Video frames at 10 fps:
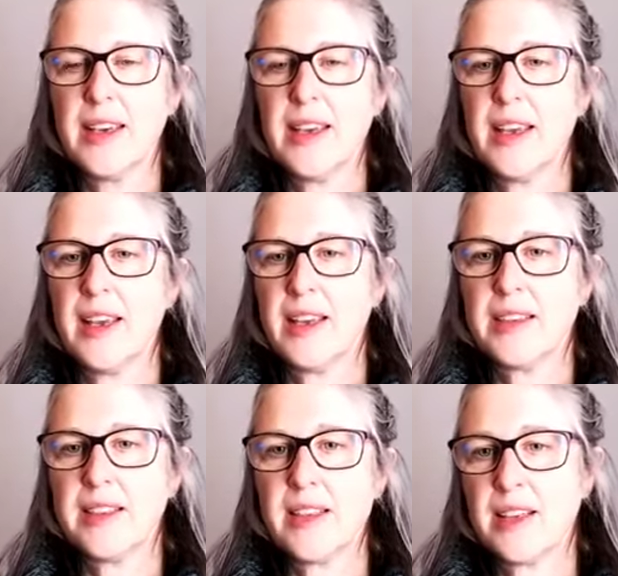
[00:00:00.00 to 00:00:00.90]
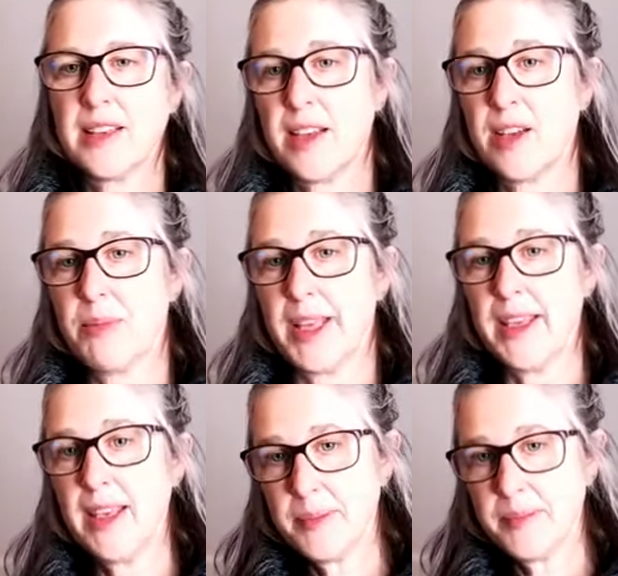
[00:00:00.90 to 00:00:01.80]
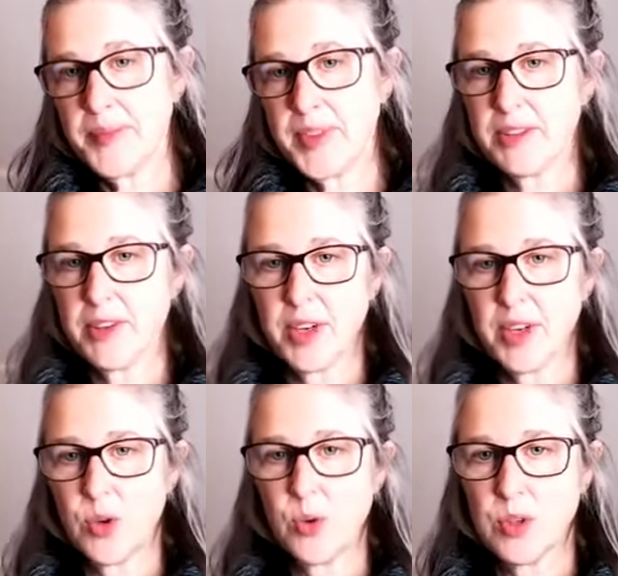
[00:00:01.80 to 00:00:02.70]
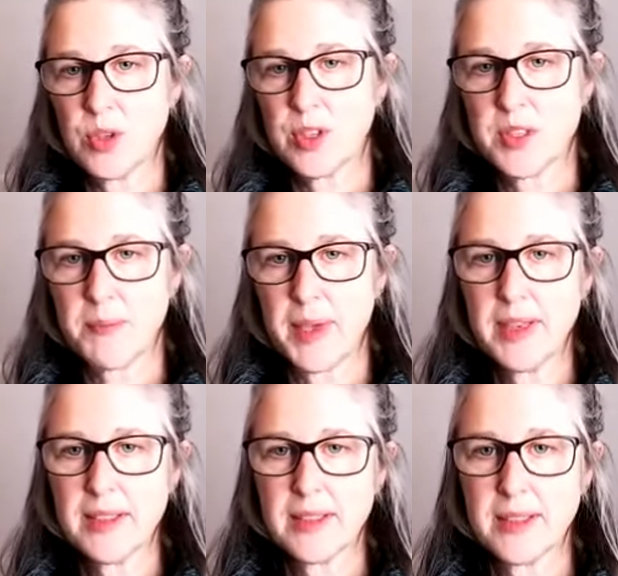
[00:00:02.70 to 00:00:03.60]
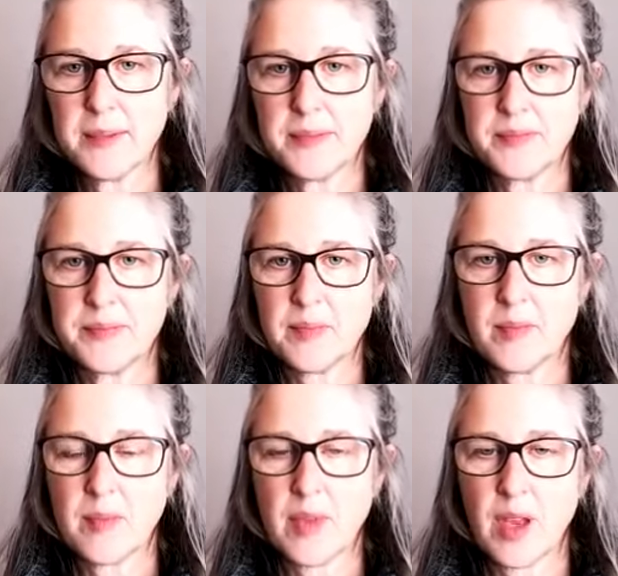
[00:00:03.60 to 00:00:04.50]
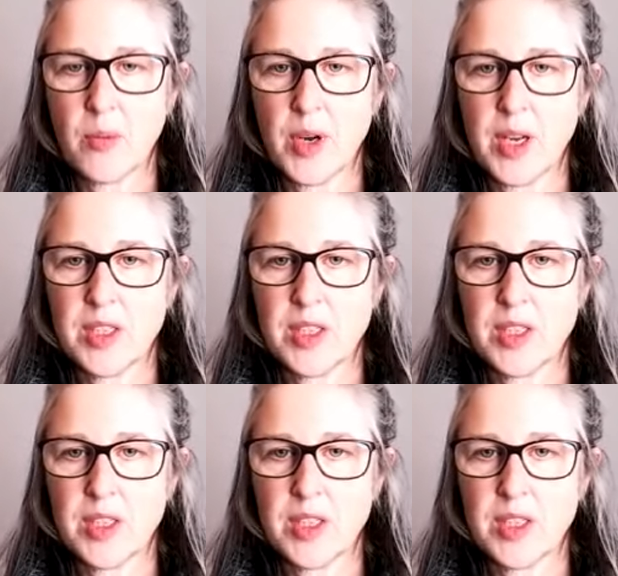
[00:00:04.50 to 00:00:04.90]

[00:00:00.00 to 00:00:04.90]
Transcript: And take your blankie if you're in a cooler space. And we're going to